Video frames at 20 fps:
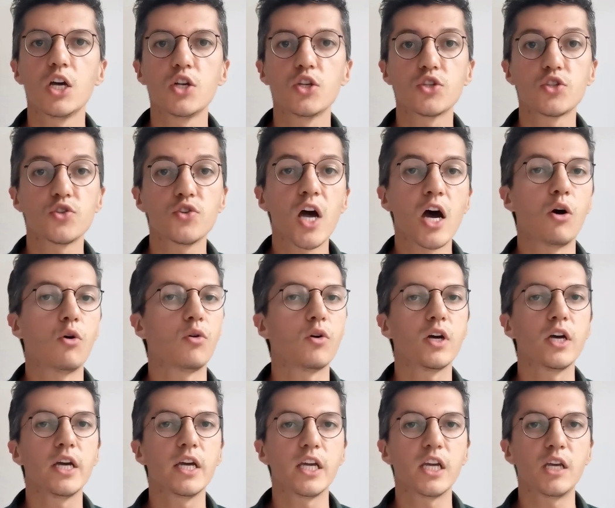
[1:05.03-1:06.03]
So
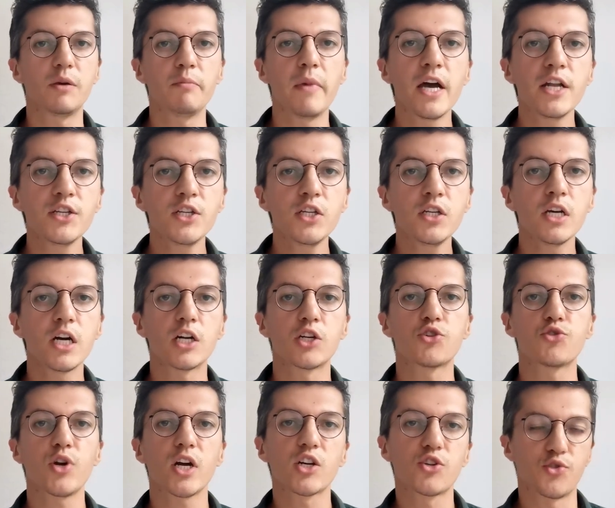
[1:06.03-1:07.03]
now, imagine a
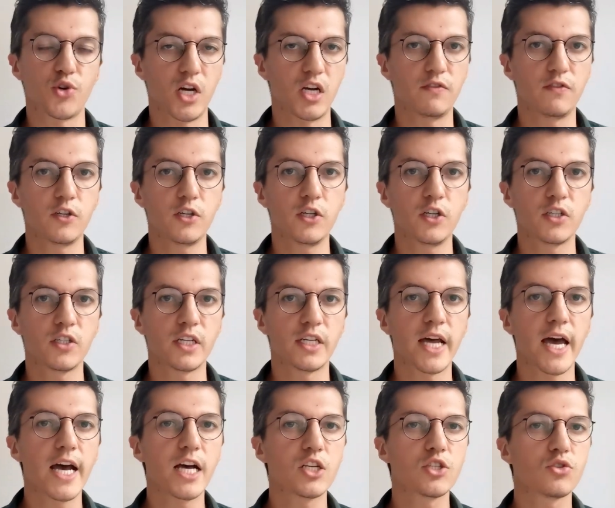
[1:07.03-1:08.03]
truck driver that
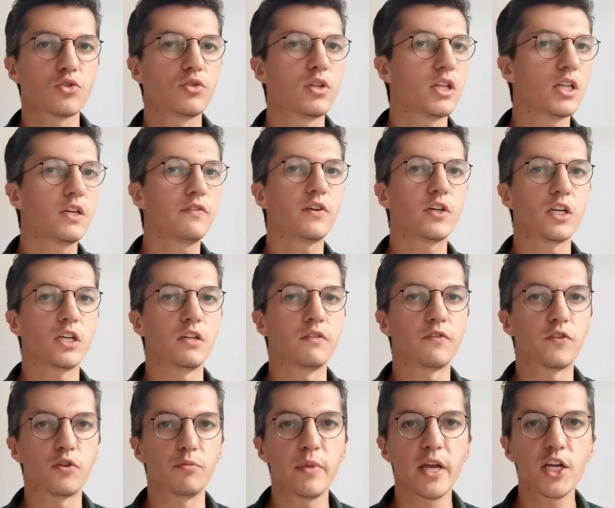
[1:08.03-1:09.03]
has to deliver an
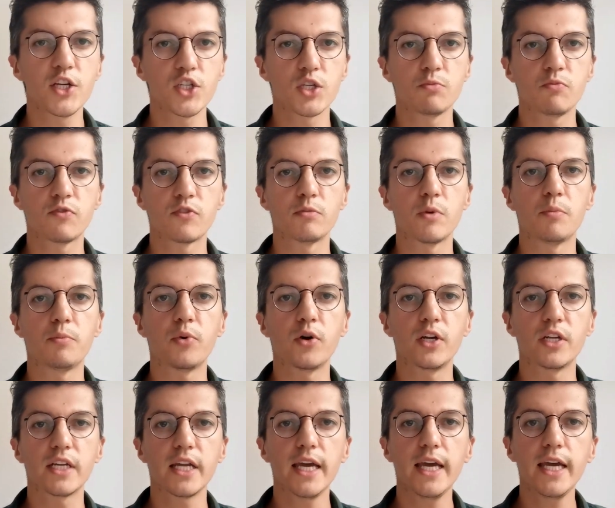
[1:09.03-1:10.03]
information from a
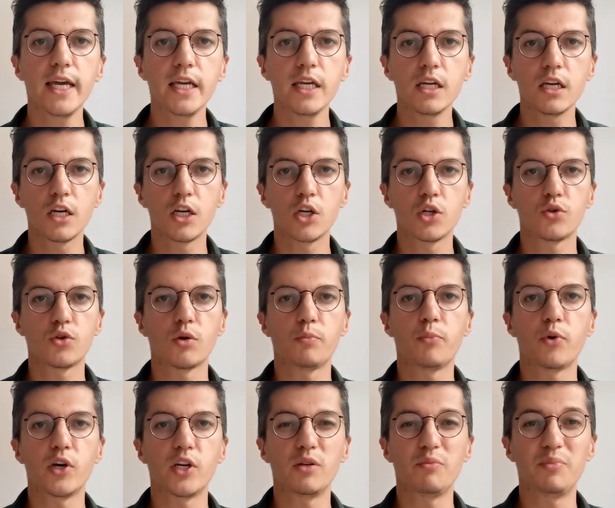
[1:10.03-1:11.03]
point A to a
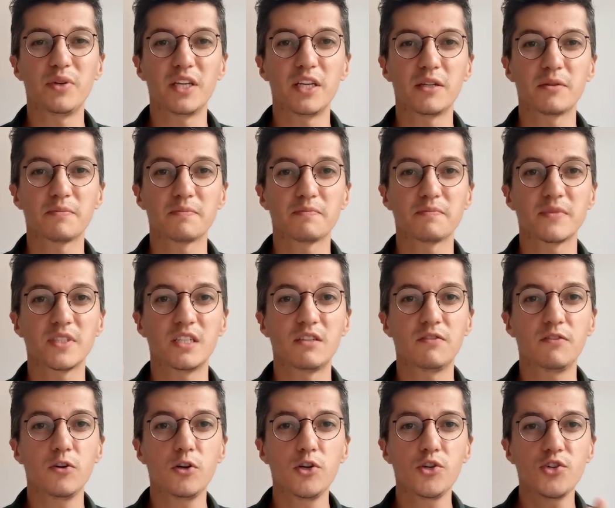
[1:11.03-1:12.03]
point B.
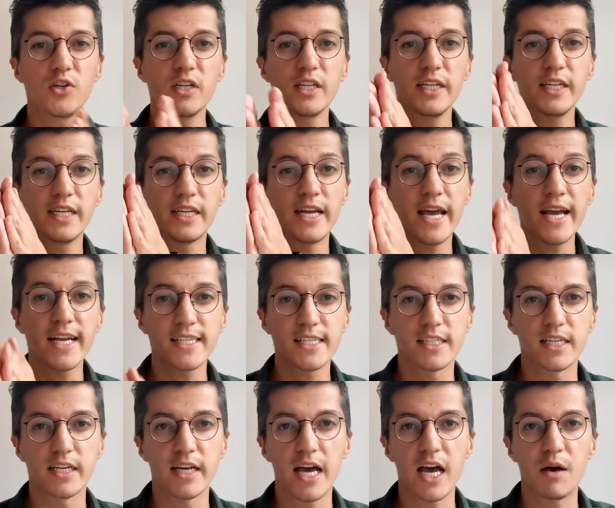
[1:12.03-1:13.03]
Unfortunately, an
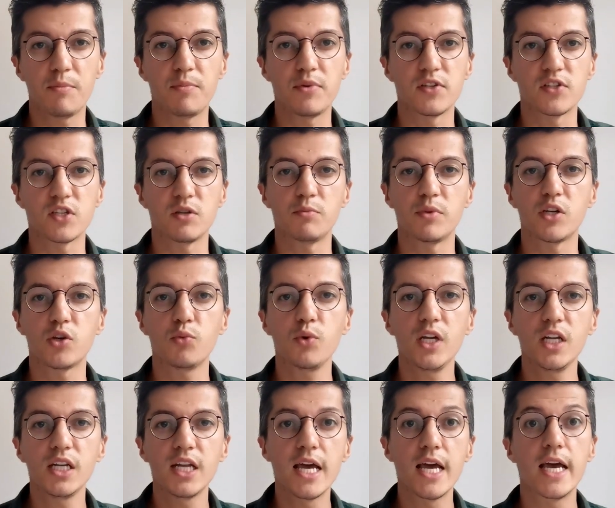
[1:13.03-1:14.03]
accident happens in
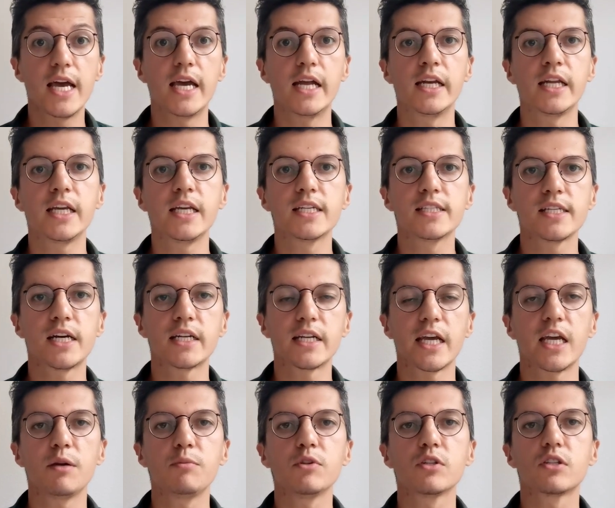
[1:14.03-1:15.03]
between and he is not
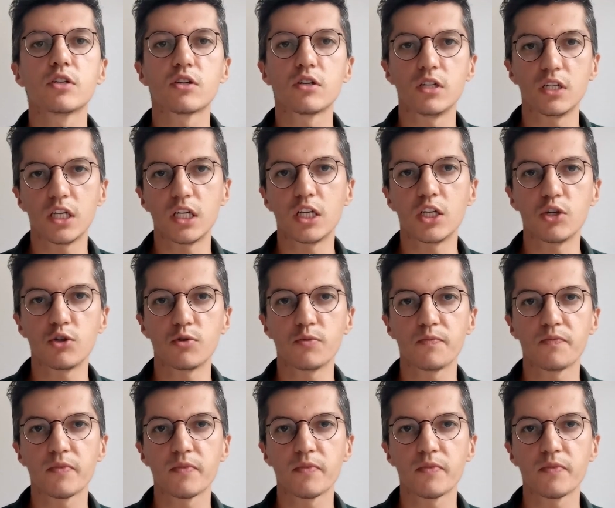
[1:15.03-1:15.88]
able to continue.